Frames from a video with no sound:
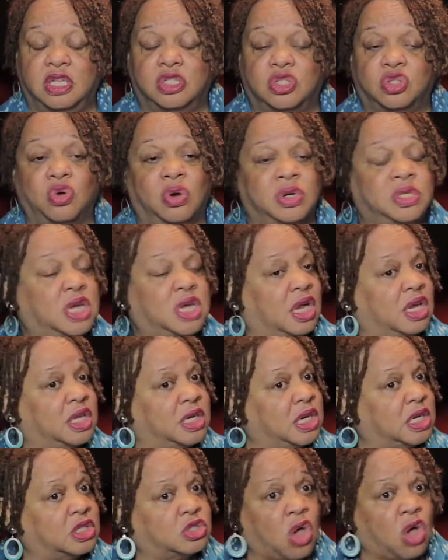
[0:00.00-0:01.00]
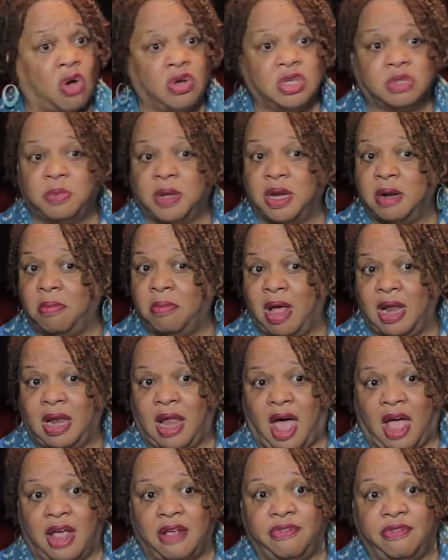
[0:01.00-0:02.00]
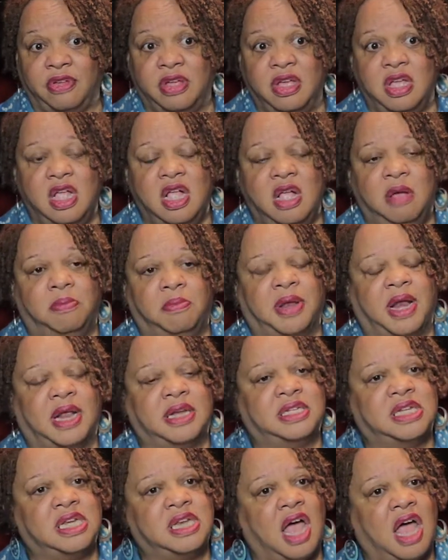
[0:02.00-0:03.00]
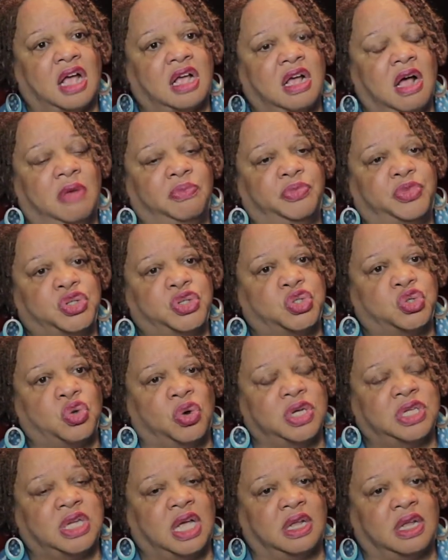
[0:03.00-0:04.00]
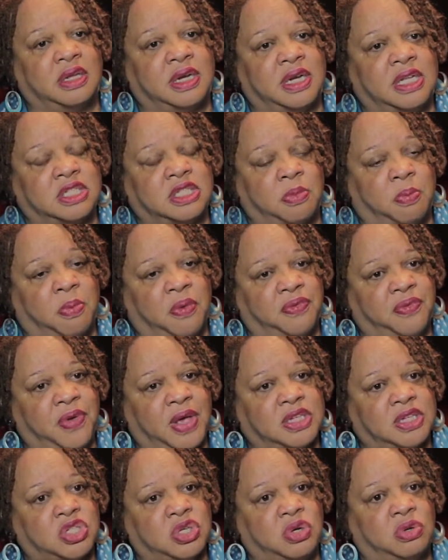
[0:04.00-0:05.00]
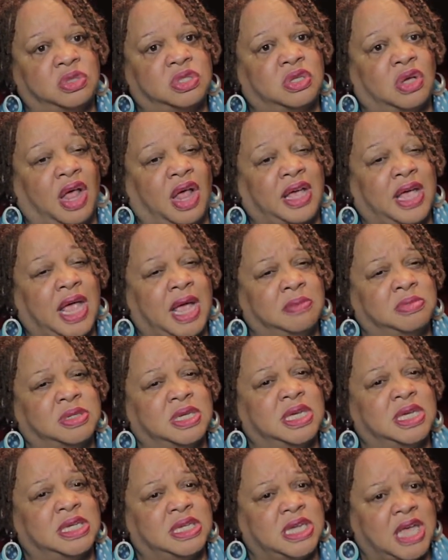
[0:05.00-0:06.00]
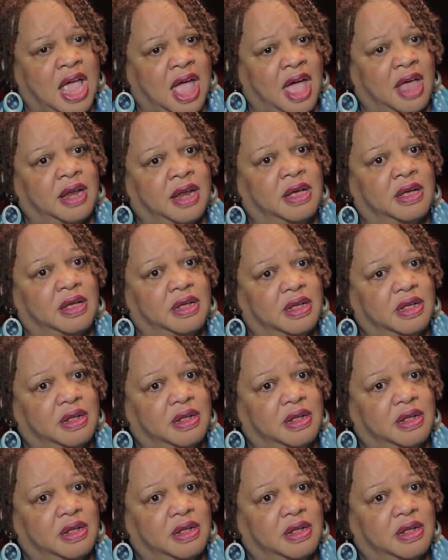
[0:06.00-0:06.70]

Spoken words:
Storytelling has always been in my life, but I did not come to storytelling as a professional until I came to Indiana.